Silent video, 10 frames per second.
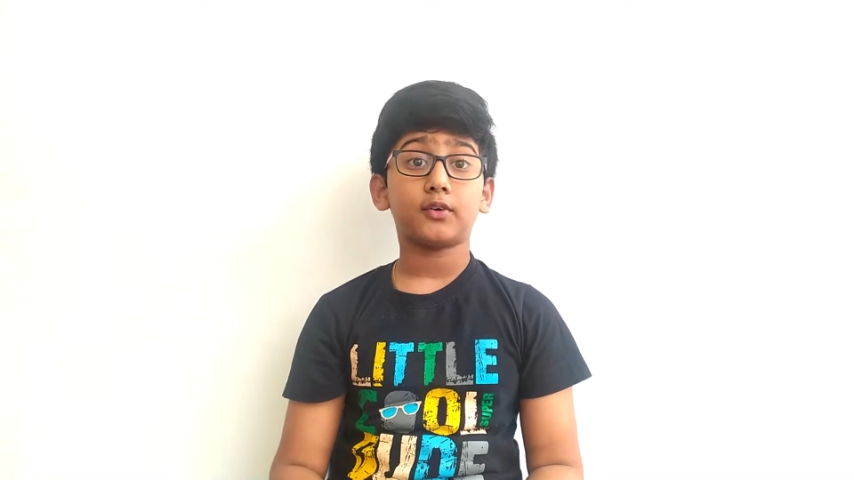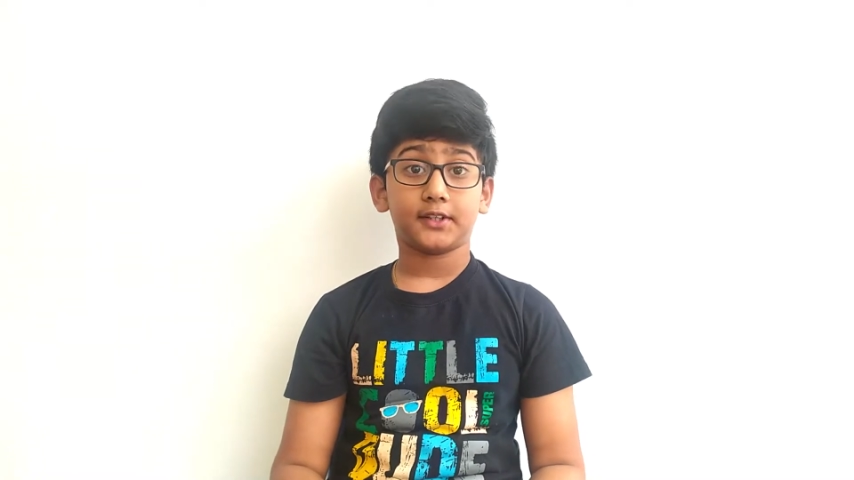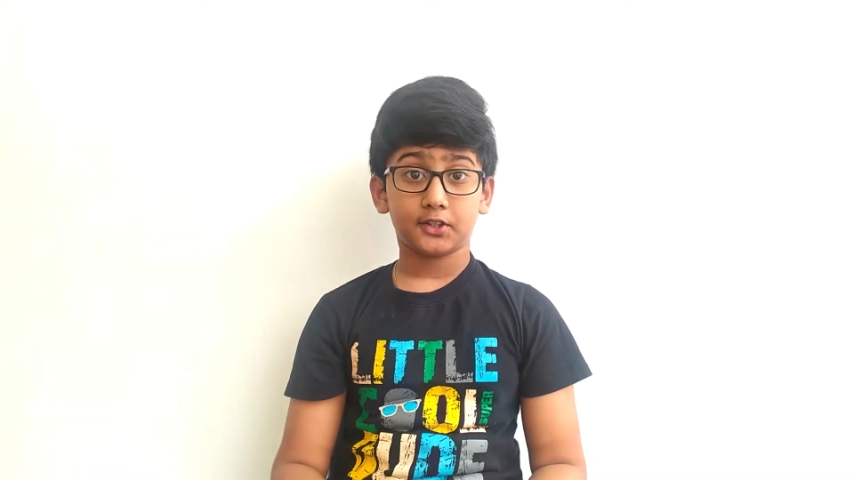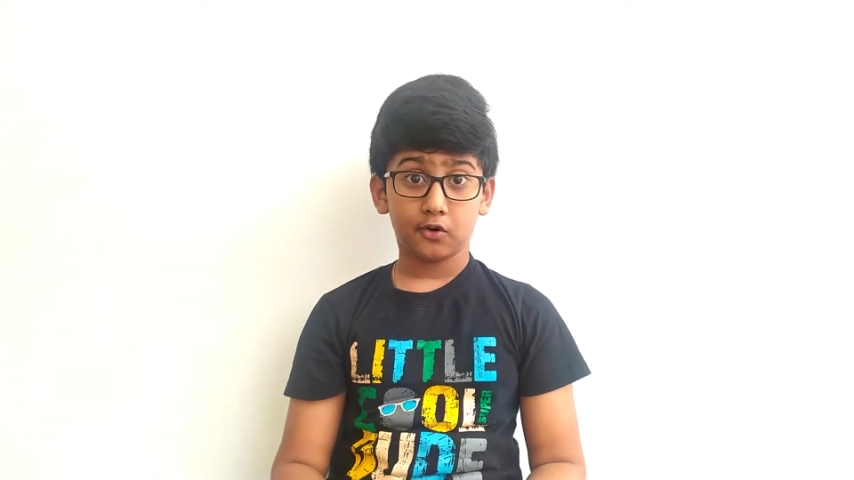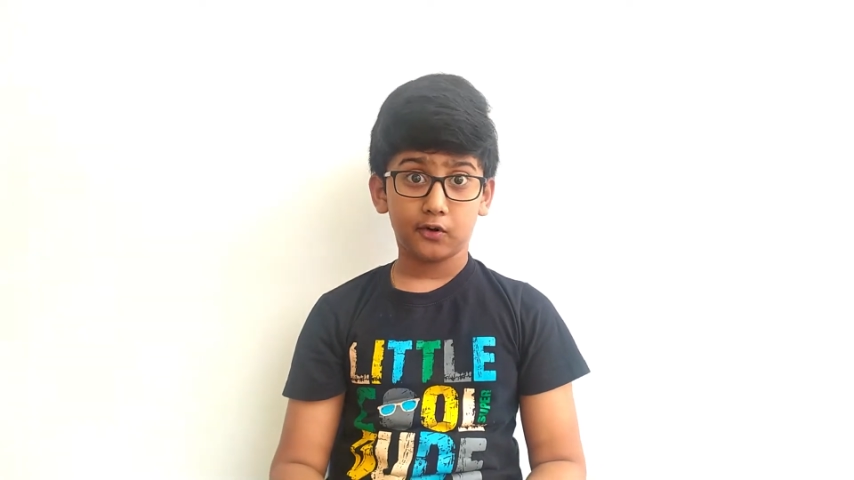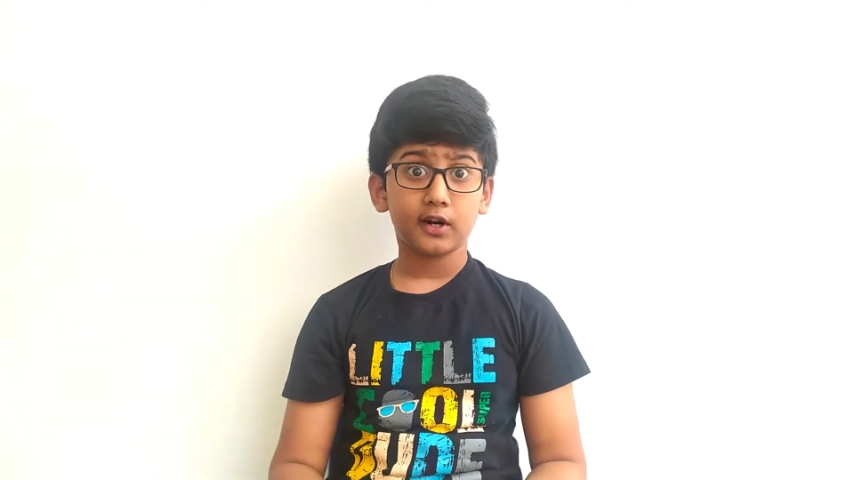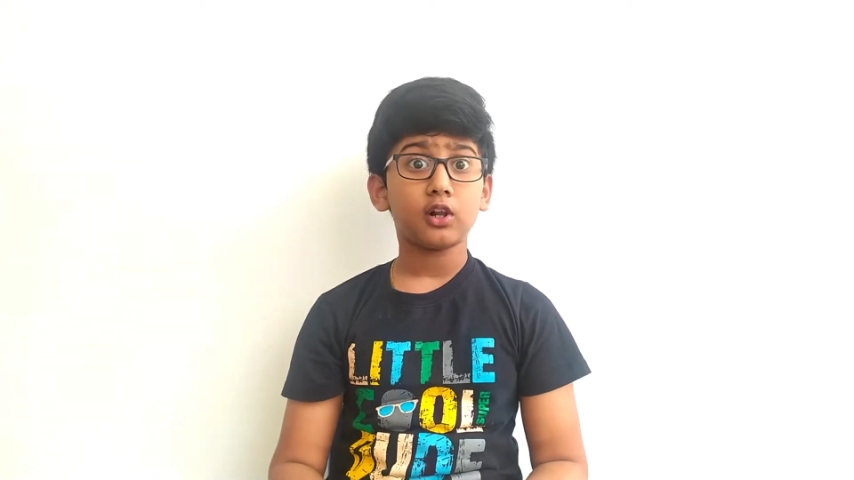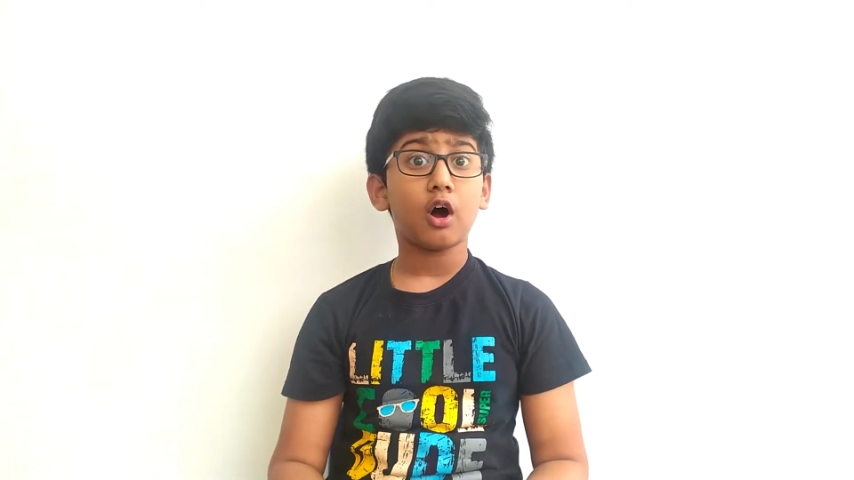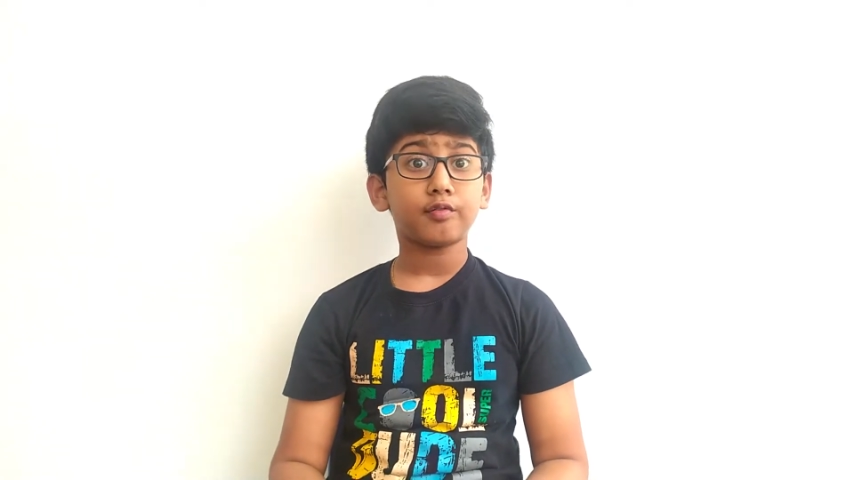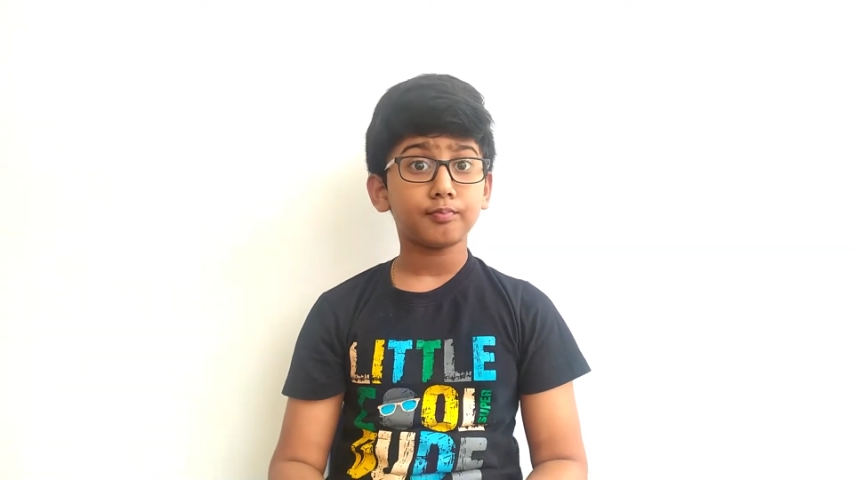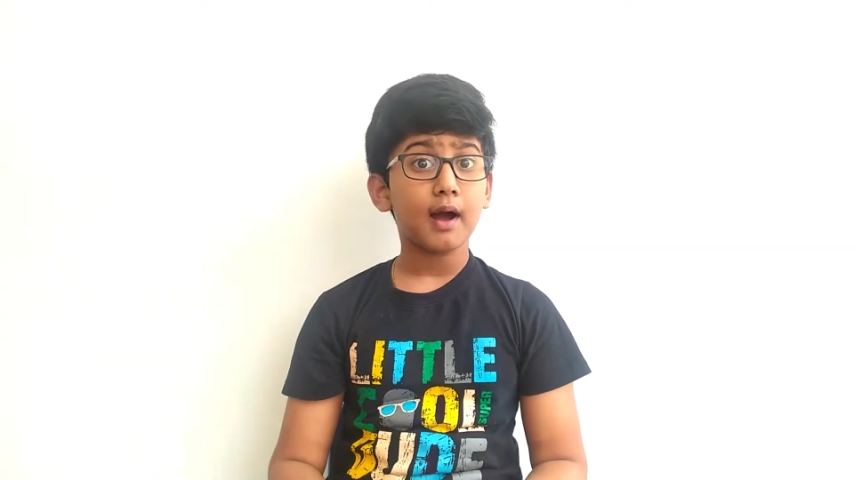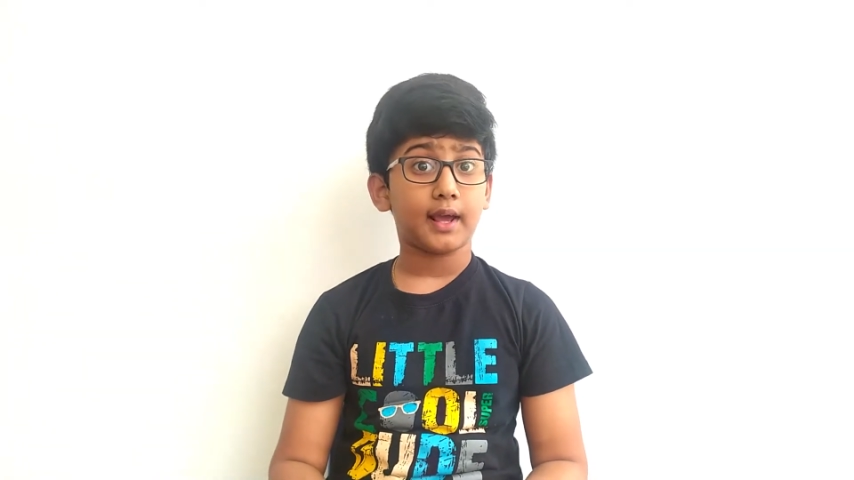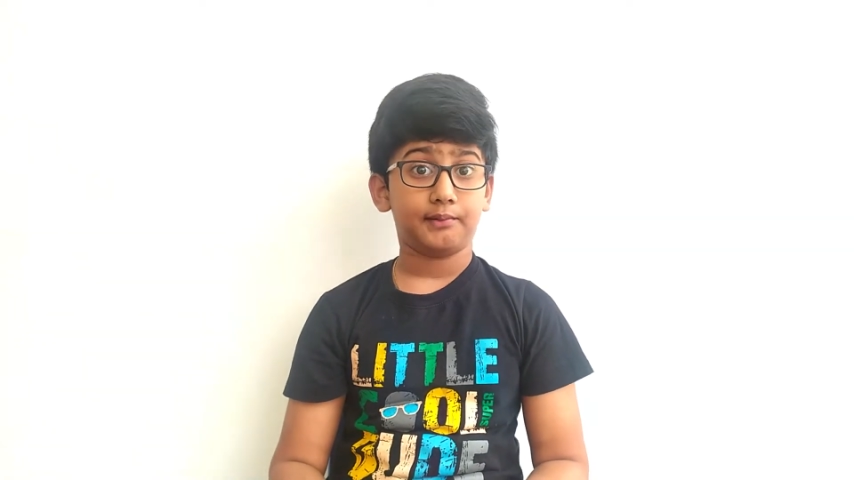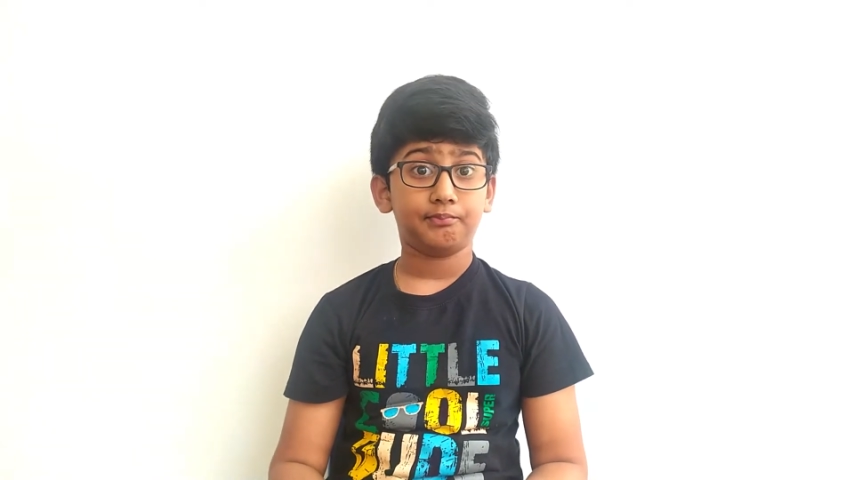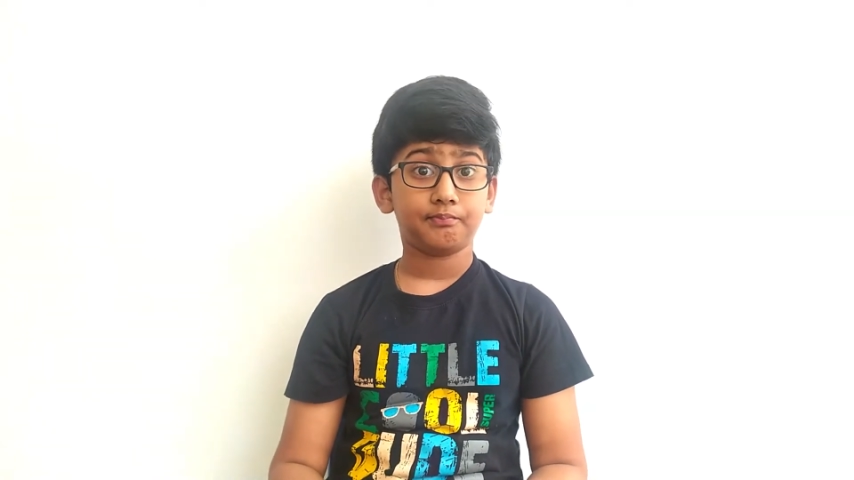tutorial of mine.